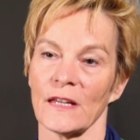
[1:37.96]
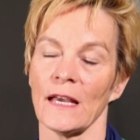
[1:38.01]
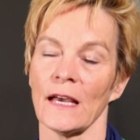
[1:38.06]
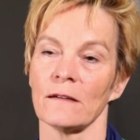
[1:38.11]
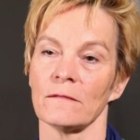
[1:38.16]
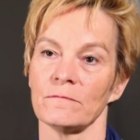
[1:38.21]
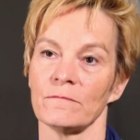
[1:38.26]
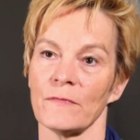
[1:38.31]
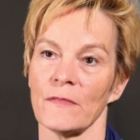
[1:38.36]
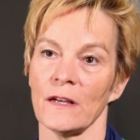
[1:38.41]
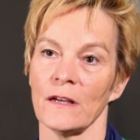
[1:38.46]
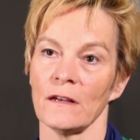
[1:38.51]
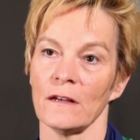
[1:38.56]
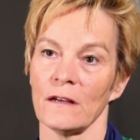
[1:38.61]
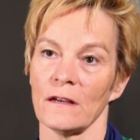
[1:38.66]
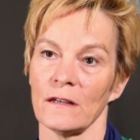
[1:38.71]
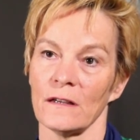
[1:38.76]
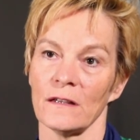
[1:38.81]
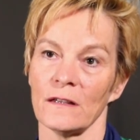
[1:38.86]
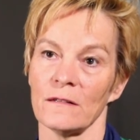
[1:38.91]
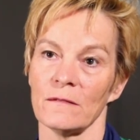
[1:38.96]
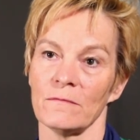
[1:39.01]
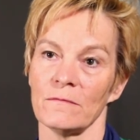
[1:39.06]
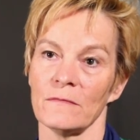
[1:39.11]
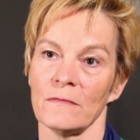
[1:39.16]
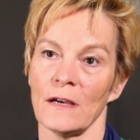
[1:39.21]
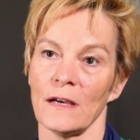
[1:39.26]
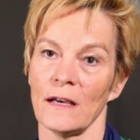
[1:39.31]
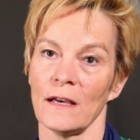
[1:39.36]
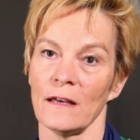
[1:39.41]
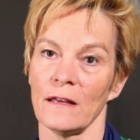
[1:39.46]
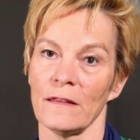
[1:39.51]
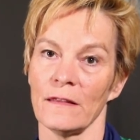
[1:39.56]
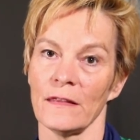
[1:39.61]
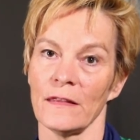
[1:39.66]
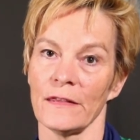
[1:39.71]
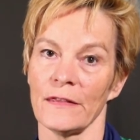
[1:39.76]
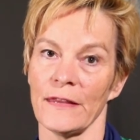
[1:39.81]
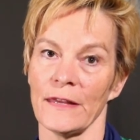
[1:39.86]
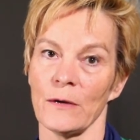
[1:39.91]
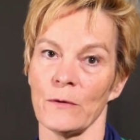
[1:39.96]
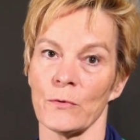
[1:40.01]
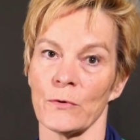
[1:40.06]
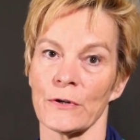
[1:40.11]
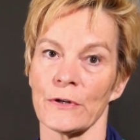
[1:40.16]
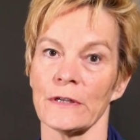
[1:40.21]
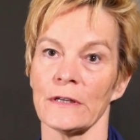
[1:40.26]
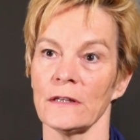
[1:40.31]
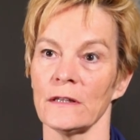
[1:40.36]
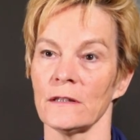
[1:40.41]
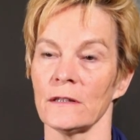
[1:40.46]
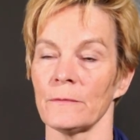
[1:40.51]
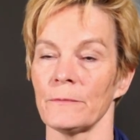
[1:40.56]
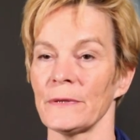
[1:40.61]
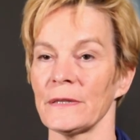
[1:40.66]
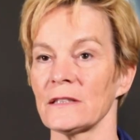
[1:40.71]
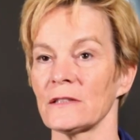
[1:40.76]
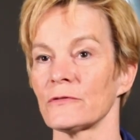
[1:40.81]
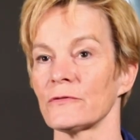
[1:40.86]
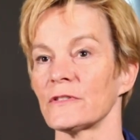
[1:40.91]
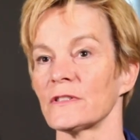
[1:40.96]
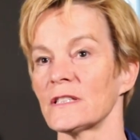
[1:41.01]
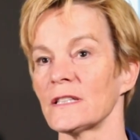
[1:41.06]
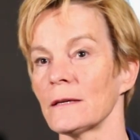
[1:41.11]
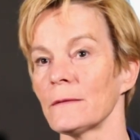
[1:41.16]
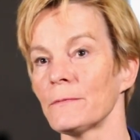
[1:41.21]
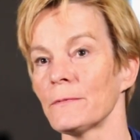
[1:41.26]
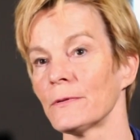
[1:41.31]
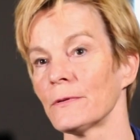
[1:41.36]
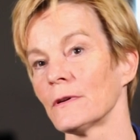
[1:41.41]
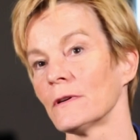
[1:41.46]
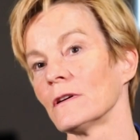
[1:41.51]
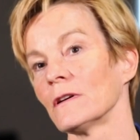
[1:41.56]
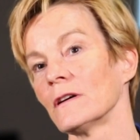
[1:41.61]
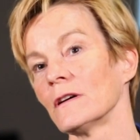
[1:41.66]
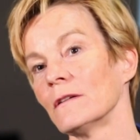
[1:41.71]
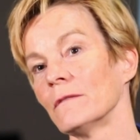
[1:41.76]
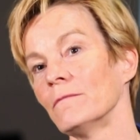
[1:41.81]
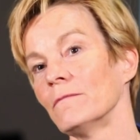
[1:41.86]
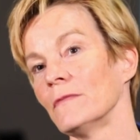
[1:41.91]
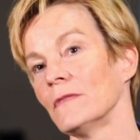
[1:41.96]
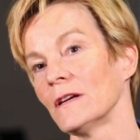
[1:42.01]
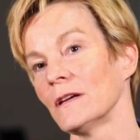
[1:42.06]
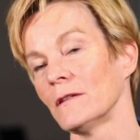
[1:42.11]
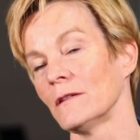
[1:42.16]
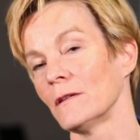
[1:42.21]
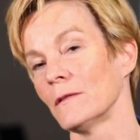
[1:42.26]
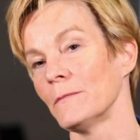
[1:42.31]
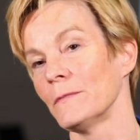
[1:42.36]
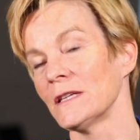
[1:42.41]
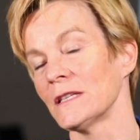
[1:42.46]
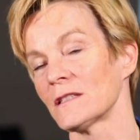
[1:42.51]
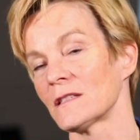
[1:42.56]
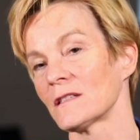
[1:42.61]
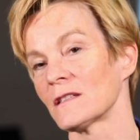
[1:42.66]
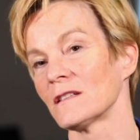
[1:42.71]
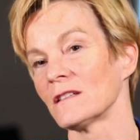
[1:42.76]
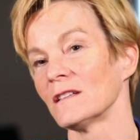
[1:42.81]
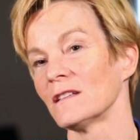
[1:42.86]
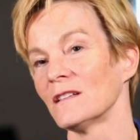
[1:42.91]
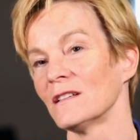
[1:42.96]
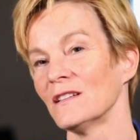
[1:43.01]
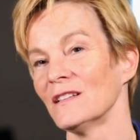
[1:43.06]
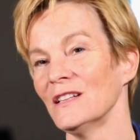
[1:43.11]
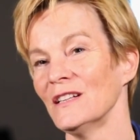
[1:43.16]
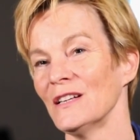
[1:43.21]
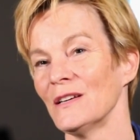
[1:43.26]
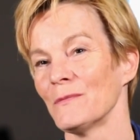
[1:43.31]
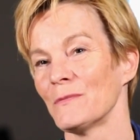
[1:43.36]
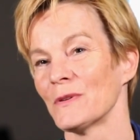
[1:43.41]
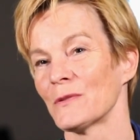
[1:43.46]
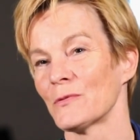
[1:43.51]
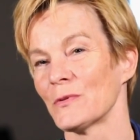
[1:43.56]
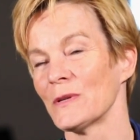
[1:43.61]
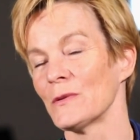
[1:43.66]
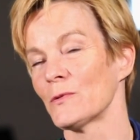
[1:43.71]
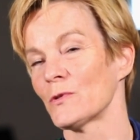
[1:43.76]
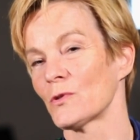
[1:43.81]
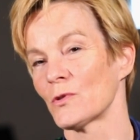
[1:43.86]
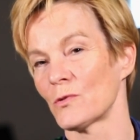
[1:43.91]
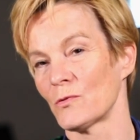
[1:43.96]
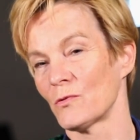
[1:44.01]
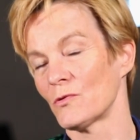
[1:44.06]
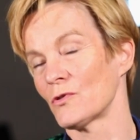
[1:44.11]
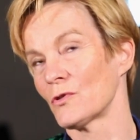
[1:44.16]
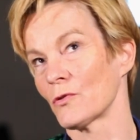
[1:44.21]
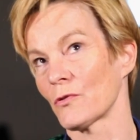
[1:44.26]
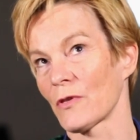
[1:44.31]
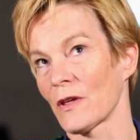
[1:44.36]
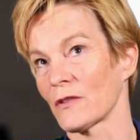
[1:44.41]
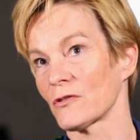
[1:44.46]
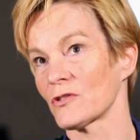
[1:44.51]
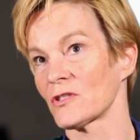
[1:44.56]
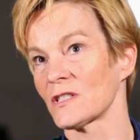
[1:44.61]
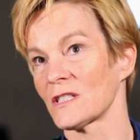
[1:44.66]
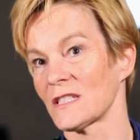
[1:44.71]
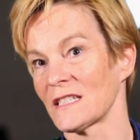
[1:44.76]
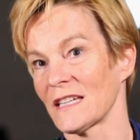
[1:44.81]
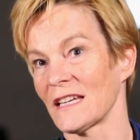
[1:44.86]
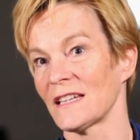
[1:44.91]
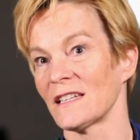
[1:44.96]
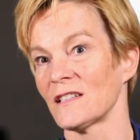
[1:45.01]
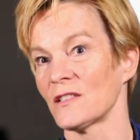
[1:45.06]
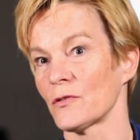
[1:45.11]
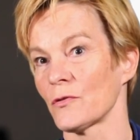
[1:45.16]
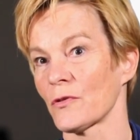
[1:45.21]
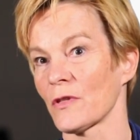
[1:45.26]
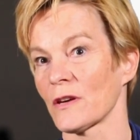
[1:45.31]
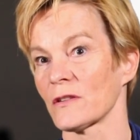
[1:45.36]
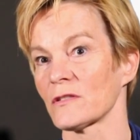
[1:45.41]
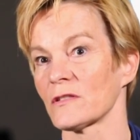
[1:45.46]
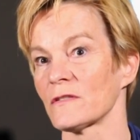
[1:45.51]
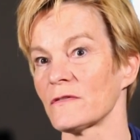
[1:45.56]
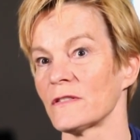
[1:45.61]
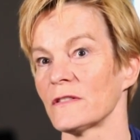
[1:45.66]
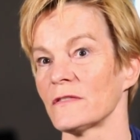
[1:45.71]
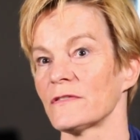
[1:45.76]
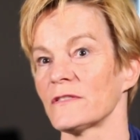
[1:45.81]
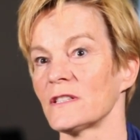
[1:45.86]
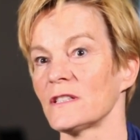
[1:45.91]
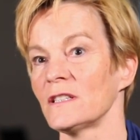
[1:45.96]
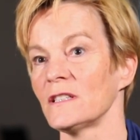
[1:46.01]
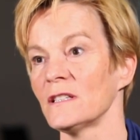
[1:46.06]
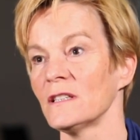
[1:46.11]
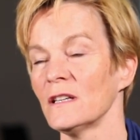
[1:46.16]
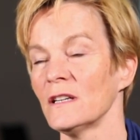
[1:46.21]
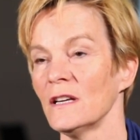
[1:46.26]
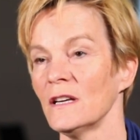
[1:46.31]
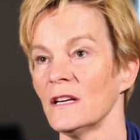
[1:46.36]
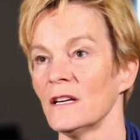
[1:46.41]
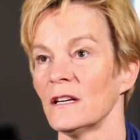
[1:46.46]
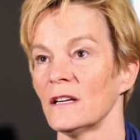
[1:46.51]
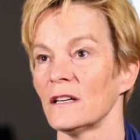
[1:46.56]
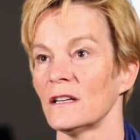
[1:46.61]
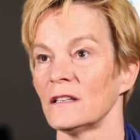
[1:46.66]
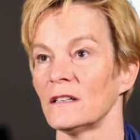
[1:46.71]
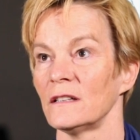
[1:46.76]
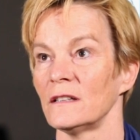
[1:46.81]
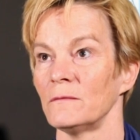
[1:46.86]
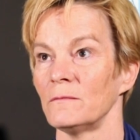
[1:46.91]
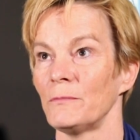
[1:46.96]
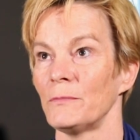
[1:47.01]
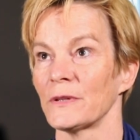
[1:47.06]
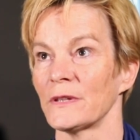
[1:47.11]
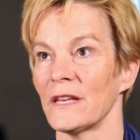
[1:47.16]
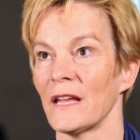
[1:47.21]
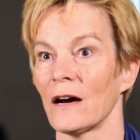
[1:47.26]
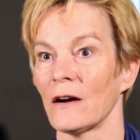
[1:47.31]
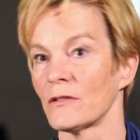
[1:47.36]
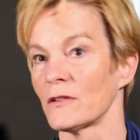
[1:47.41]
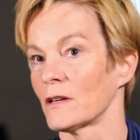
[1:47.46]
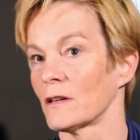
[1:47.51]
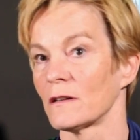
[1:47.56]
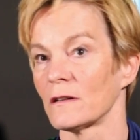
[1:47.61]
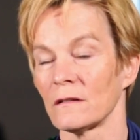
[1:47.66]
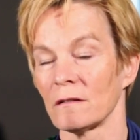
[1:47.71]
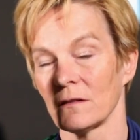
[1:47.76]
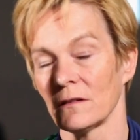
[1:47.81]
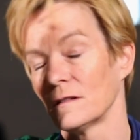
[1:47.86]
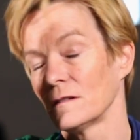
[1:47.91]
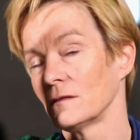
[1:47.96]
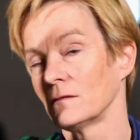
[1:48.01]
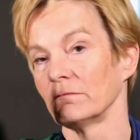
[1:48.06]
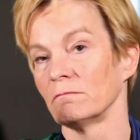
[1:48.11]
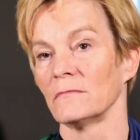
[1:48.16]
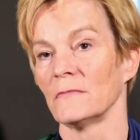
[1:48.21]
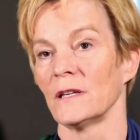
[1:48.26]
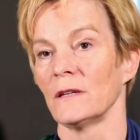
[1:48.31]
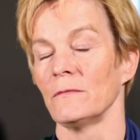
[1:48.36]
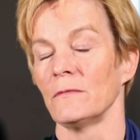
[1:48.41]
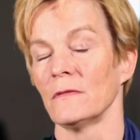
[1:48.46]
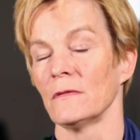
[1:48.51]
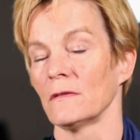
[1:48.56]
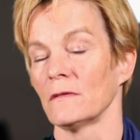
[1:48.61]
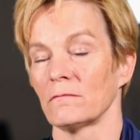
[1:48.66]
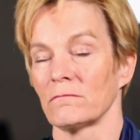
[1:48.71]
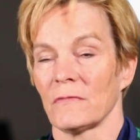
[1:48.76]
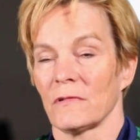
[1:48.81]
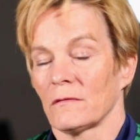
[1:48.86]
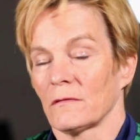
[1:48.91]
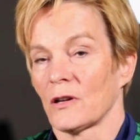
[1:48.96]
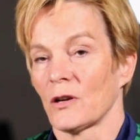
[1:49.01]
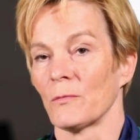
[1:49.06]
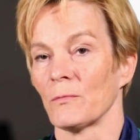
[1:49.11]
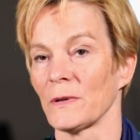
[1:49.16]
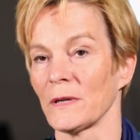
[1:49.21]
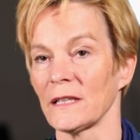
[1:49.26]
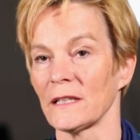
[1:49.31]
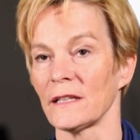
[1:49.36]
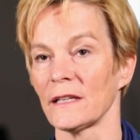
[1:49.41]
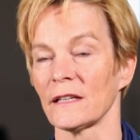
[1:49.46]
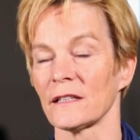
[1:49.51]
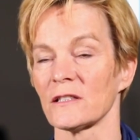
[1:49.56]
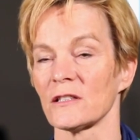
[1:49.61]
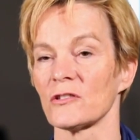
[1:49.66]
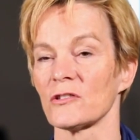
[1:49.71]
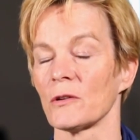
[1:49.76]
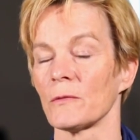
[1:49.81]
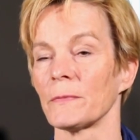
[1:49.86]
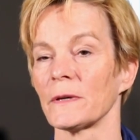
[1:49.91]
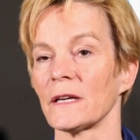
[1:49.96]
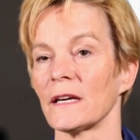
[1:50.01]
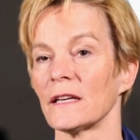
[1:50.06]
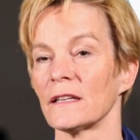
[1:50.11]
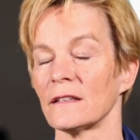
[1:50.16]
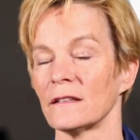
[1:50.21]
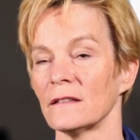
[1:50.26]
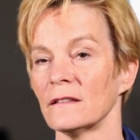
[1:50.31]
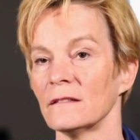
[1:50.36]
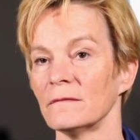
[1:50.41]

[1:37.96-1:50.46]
Yeah, and they were in a bit of a dip in the mid between 2010, 2015, but now they're completely at the top again.